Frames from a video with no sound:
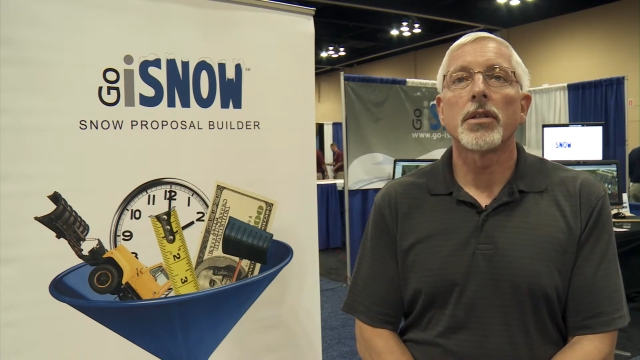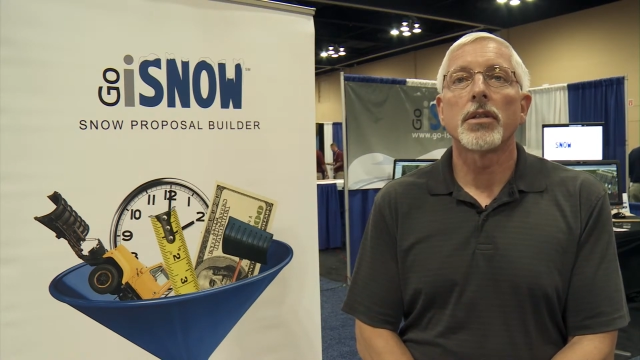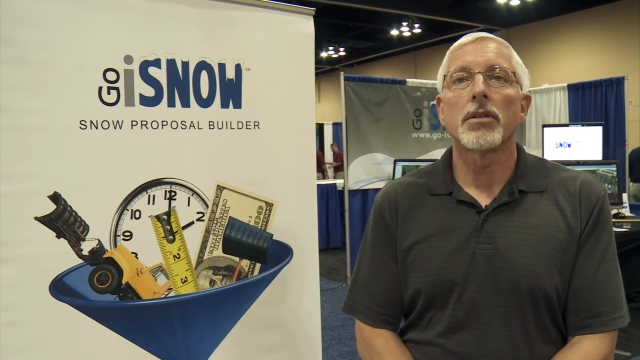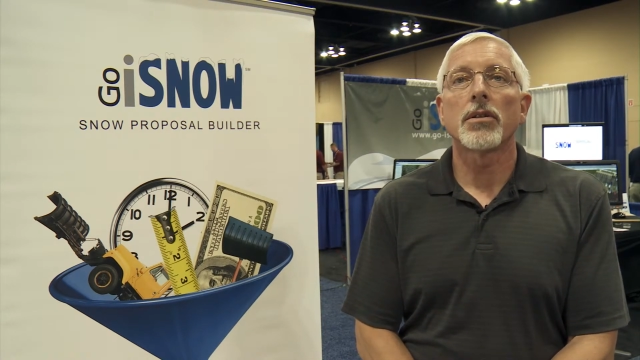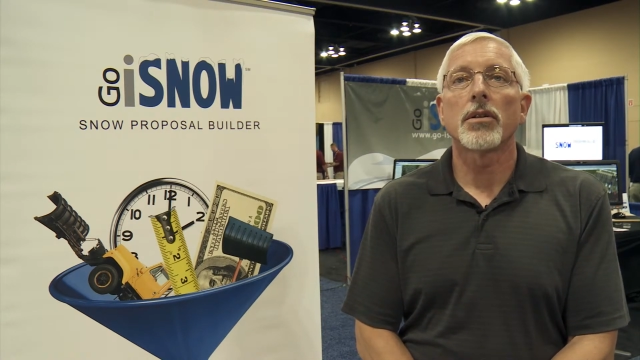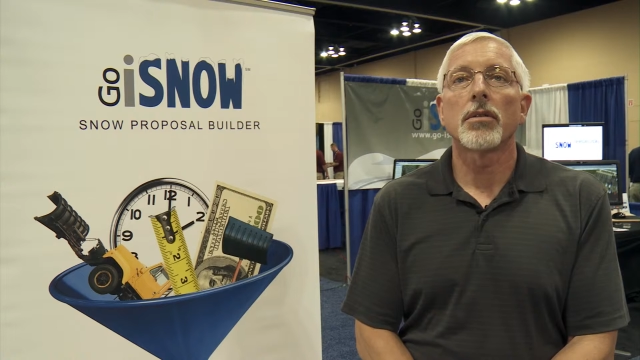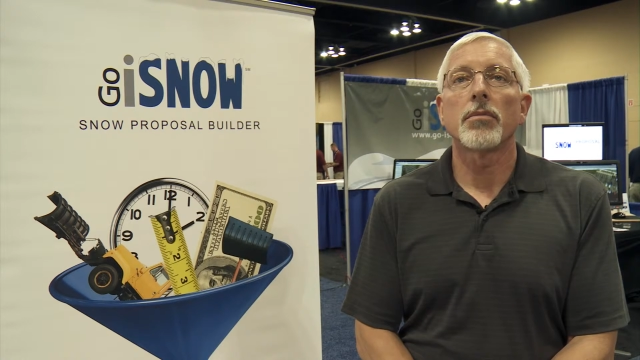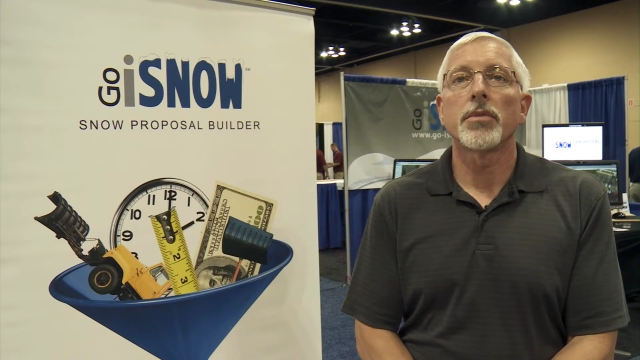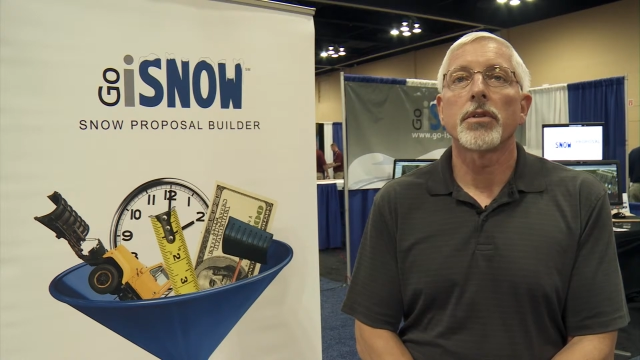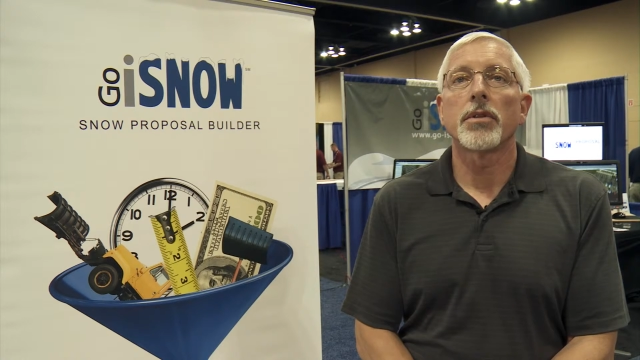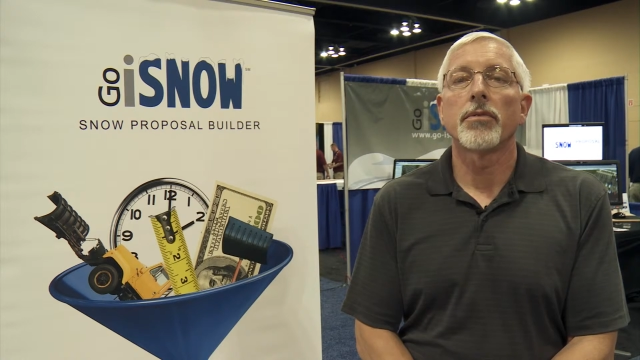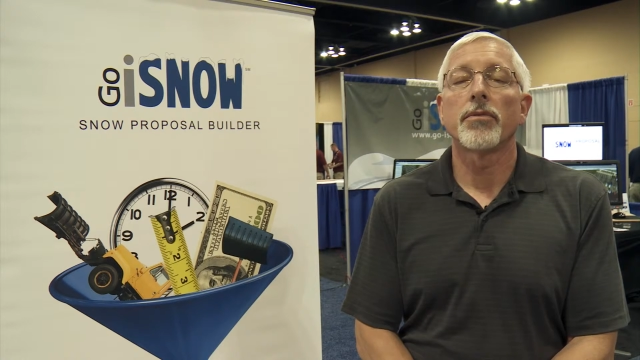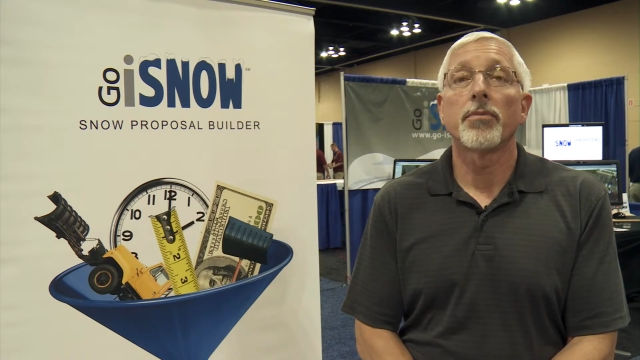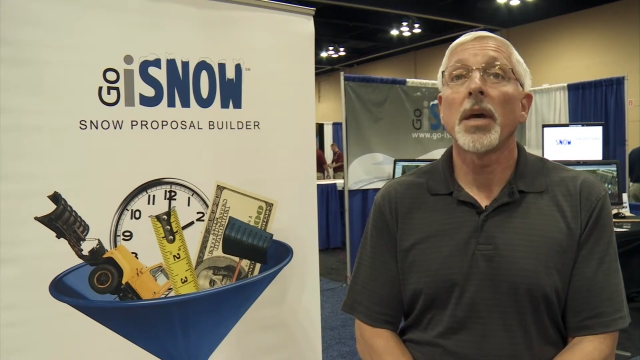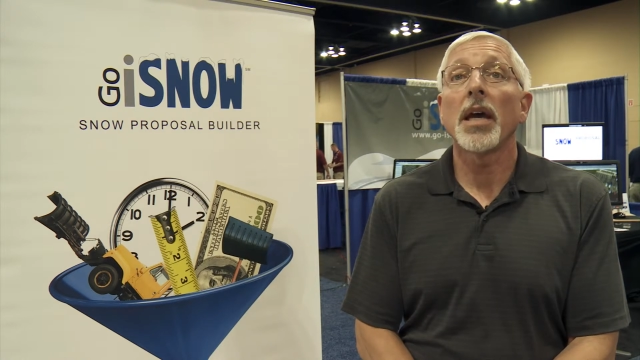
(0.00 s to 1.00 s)
in terms
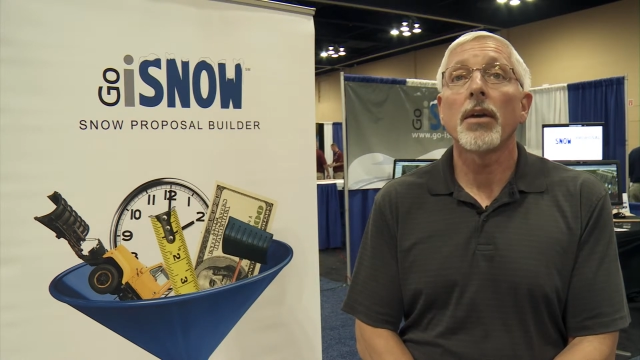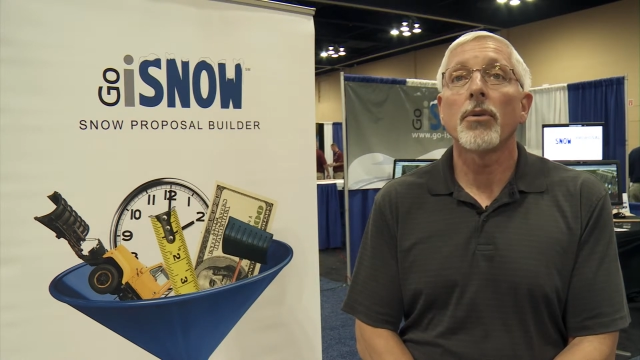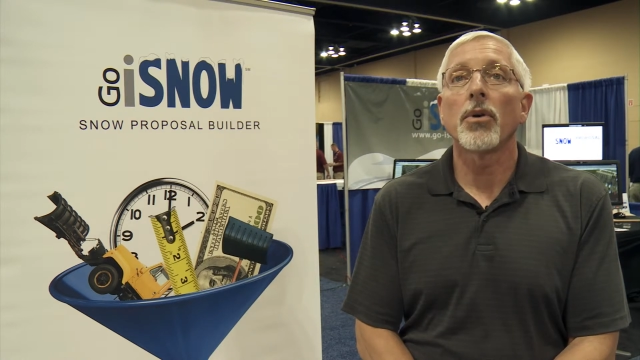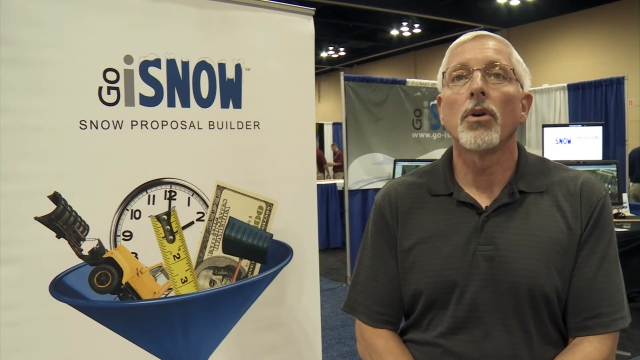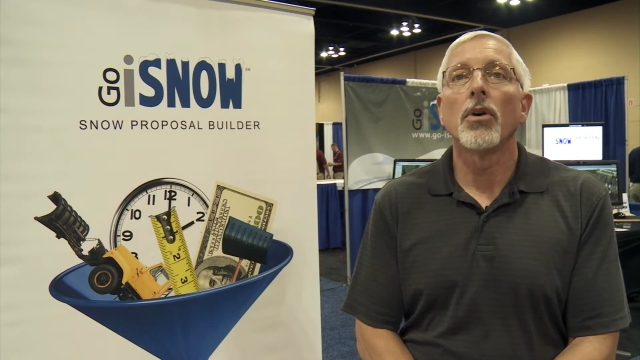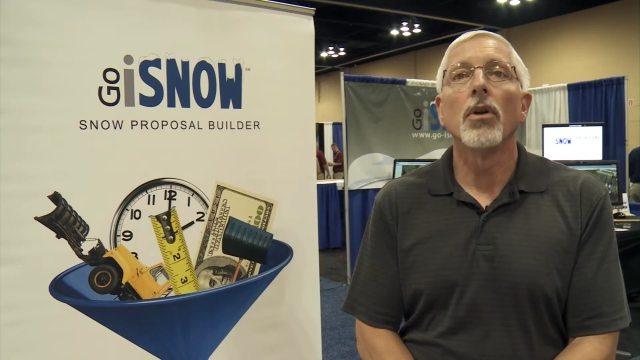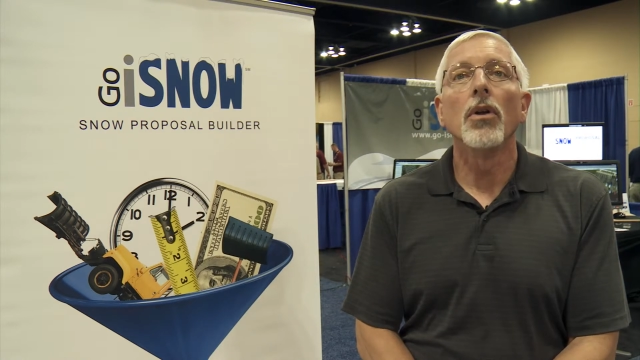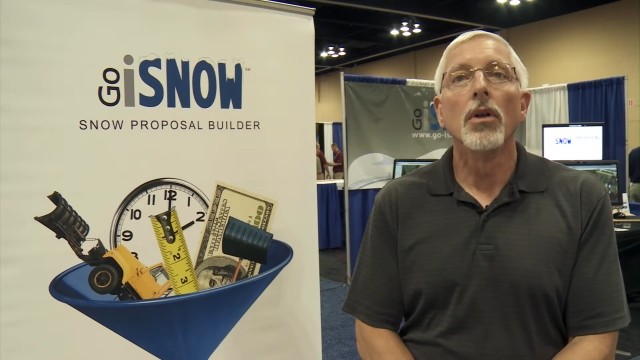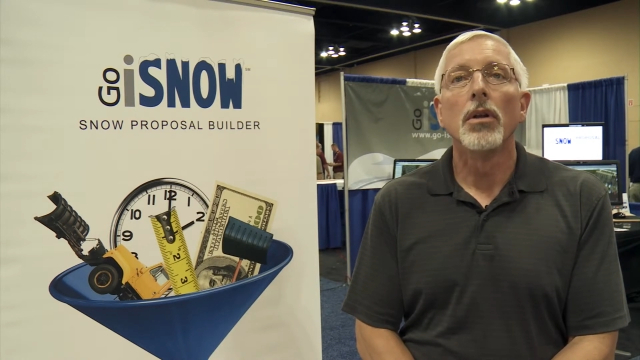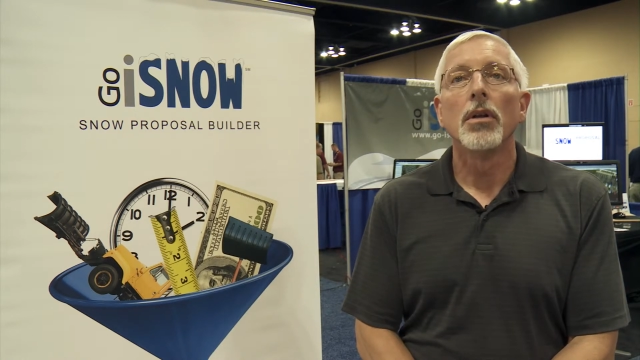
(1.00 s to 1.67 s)
of payroll